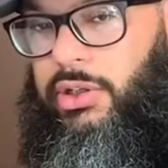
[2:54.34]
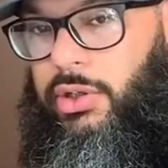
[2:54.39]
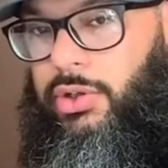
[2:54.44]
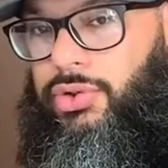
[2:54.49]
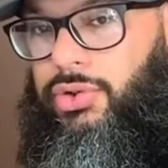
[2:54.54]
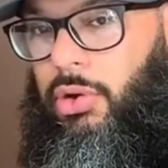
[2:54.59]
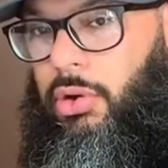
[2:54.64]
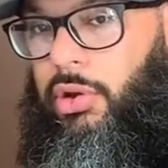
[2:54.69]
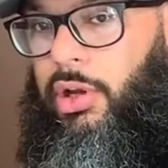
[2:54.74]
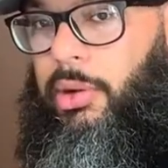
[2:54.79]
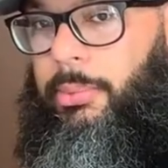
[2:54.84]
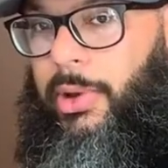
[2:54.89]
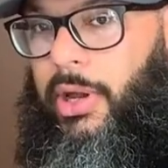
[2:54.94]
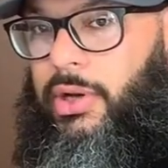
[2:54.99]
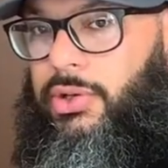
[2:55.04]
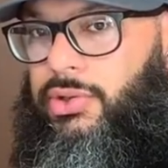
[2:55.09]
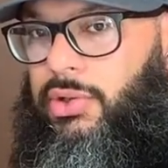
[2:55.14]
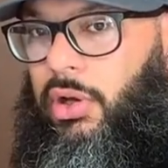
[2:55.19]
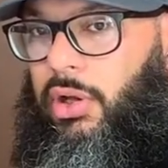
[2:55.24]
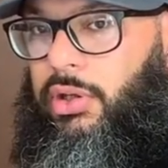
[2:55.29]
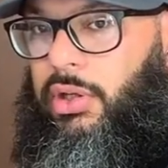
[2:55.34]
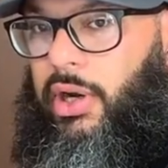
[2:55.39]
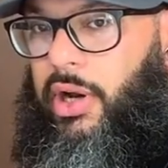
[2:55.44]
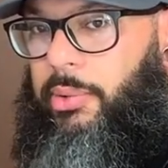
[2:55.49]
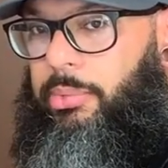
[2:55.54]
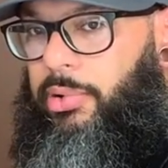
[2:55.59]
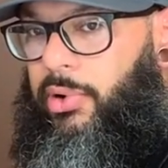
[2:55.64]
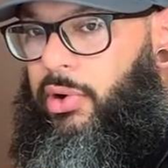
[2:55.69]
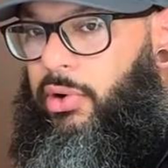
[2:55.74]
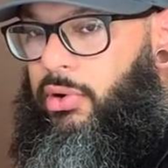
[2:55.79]
to control the amount of salt that I
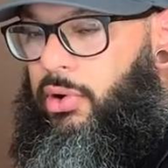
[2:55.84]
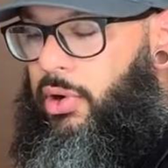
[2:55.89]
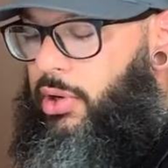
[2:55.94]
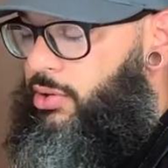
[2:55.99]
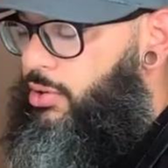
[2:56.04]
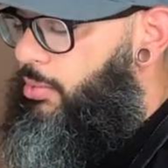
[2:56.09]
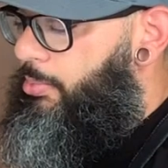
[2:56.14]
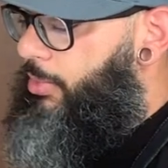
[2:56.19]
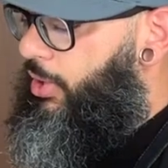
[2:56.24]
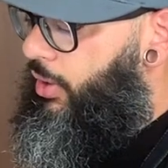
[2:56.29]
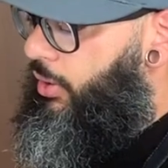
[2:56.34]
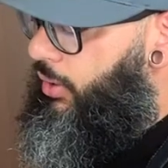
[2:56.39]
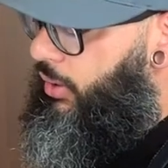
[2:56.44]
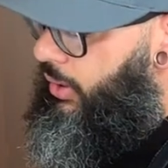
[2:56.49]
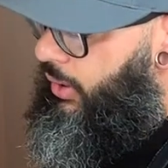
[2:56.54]
put across the meat.